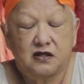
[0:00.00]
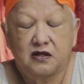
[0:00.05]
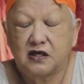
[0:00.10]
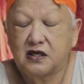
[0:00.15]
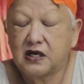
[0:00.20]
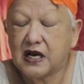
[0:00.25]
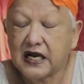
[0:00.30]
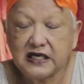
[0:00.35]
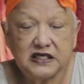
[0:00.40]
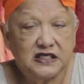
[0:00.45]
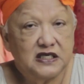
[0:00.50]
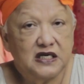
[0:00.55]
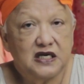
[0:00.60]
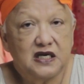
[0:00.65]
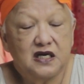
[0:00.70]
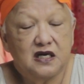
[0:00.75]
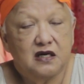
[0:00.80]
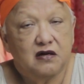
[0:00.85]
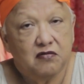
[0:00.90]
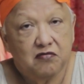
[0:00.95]

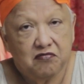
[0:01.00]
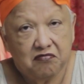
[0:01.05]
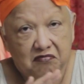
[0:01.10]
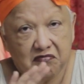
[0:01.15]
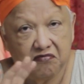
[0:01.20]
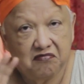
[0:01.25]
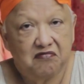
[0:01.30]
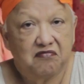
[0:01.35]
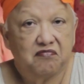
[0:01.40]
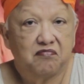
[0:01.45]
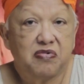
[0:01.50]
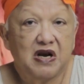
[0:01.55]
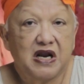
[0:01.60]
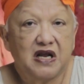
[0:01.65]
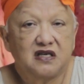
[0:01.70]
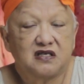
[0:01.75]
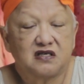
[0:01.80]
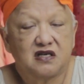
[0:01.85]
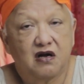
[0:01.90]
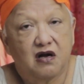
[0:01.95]
nicely
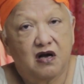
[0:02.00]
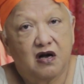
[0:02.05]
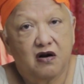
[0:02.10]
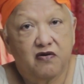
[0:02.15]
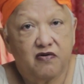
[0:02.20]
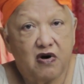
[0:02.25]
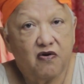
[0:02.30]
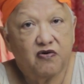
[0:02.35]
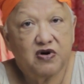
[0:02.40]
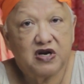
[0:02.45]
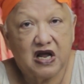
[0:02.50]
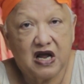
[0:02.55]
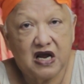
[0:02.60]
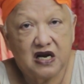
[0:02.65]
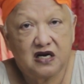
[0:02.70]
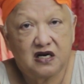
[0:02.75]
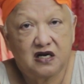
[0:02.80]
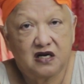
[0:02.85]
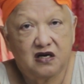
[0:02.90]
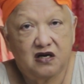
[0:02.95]
placed around the
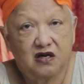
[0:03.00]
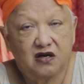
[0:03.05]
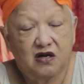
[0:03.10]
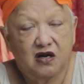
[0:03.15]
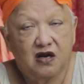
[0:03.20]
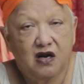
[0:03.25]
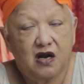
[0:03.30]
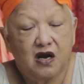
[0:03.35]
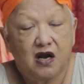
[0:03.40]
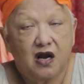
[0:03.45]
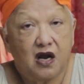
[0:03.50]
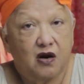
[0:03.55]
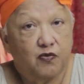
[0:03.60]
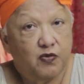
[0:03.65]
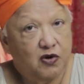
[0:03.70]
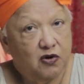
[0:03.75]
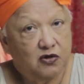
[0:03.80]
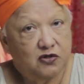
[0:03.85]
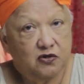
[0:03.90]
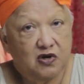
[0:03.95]
island, and
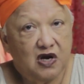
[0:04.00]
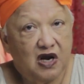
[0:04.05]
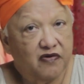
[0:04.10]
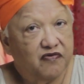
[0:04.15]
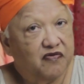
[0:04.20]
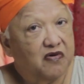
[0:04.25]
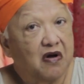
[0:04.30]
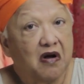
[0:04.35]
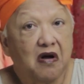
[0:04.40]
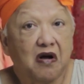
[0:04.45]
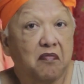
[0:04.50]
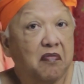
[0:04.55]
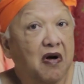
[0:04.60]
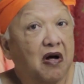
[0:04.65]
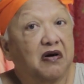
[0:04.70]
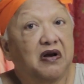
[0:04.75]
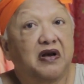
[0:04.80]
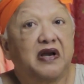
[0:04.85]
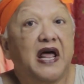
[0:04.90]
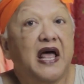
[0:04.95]
we also have
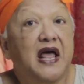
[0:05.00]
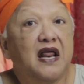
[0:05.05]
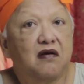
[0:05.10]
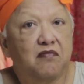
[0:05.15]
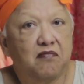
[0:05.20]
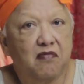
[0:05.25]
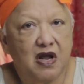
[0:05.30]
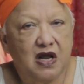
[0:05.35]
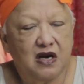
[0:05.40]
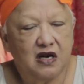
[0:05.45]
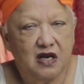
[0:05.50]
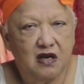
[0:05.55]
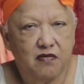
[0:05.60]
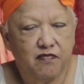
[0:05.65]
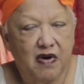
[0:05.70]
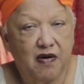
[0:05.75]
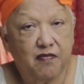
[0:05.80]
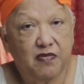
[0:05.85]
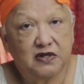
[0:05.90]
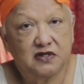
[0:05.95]
about that many
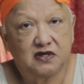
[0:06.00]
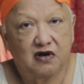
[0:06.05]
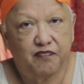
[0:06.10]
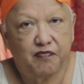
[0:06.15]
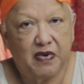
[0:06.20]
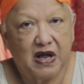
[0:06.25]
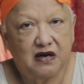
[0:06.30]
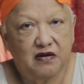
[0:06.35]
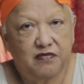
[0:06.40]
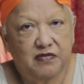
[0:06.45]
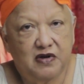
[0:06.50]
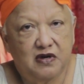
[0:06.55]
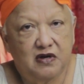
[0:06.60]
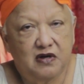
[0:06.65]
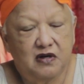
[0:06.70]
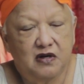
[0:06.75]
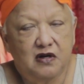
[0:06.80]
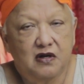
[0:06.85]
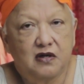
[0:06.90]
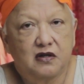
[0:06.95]
members of
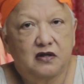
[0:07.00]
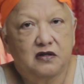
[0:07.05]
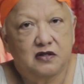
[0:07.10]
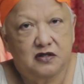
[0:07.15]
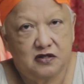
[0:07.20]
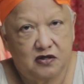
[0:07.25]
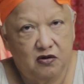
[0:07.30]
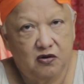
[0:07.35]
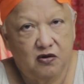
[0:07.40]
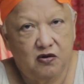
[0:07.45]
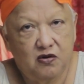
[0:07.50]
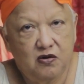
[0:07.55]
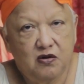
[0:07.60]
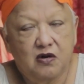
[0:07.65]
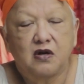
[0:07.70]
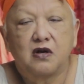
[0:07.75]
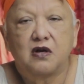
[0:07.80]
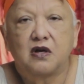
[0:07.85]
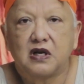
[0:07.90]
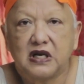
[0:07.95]
parliament. So
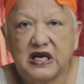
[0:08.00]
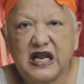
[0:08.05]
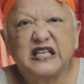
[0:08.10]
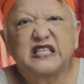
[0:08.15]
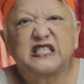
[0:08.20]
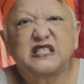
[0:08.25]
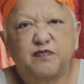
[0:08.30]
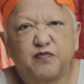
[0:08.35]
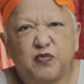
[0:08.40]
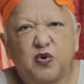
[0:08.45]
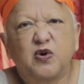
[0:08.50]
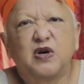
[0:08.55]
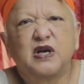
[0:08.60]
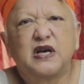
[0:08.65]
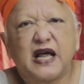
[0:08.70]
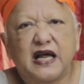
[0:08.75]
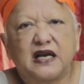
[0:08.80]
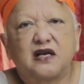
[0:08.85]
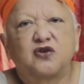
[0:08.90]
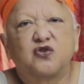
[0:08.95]
let's
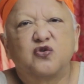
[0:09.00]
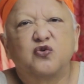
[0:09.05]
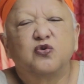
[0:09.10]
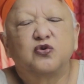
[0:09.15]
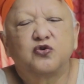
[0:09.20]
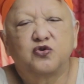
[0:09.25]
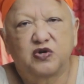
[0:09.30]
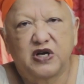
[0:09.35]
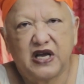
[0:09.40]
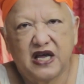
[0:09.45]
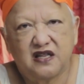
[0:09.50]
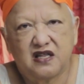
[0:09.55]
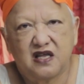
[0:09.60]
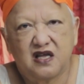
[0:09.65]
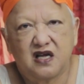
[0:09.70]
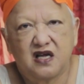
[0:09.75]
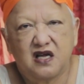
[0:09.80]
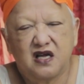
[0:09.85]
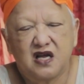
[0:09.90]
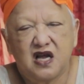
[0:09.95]
put that two
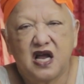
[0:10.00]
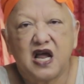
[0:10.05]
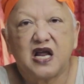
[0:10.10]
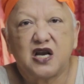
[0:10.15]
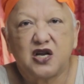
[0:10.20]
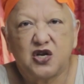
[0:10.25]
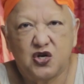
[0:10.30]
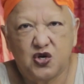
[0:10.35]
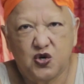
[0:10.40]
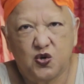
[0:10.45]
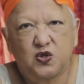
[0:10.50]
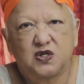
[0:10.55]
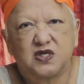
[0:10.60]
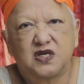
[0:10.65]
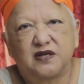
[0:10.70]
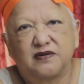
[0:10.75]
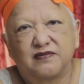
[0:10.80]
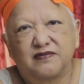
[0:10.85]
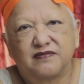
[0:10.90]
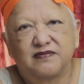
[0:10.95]
together and use
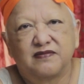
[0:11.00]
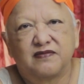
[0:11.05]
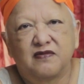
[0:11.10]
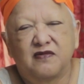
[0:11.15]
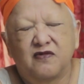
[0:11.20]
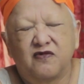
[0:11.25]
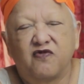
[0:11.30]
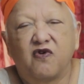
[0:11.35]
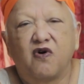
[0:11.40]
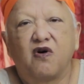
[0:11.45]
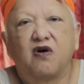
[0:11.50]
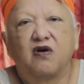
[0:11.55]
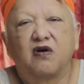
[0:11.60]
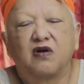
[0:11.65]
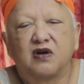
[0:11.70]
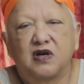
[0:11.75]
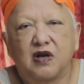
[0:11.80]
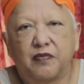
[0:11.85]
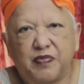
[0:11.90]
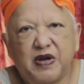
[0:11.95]
it
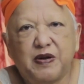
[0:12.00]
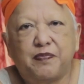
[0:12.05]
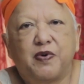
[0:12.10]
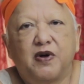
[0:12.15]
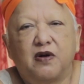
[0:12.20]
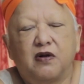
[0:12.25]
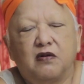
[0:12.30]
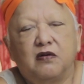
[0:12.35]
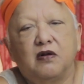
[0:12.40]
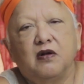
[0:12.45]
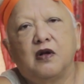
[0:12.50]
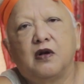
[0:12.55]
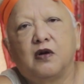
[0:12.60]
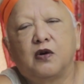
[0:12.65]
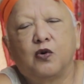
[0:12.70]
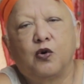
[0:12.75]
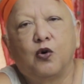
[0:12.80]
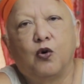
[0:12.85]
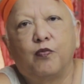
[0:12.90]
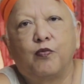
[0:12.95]
for the people
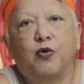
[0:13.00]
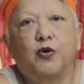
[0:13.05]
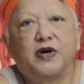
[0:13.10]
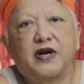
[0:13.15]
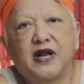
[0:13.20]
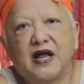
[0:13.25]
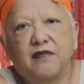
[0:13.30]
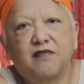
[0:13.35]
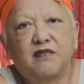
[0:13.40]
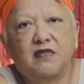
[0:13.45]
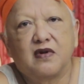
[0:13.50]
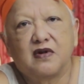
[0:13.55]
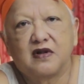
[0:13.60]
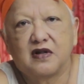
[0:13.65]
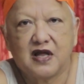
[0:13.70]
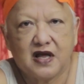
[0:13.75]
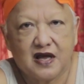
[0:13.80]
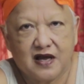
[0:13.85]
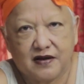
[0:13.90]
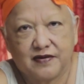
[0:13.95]
who put them
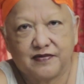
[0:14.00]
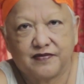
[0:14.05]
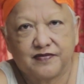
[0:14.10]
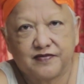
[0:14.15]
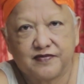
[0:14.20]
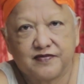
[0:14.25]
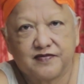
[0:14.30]
there.